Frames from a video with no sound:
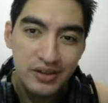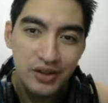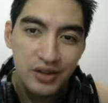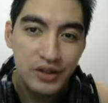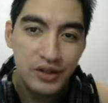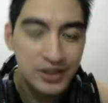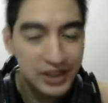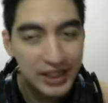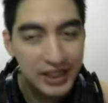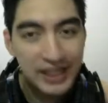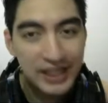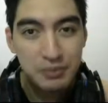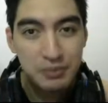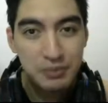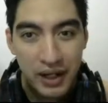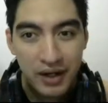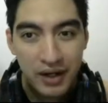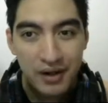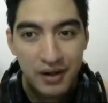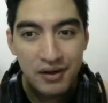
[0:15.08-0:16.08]
today's
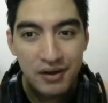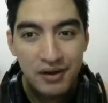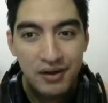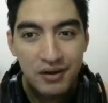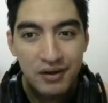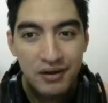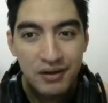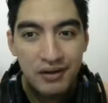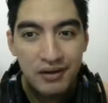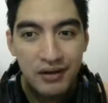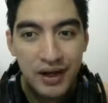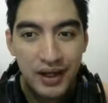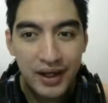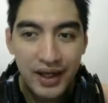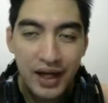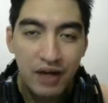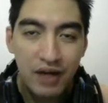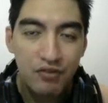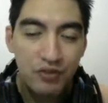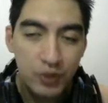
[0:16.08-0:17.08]
meta, I
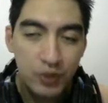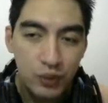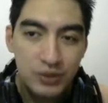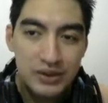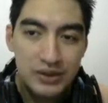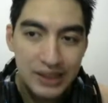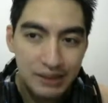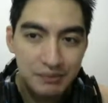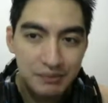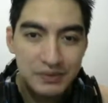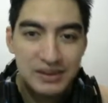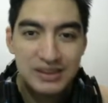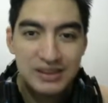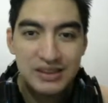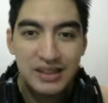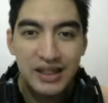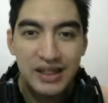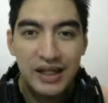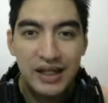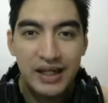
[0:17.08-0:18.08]
got a few tips and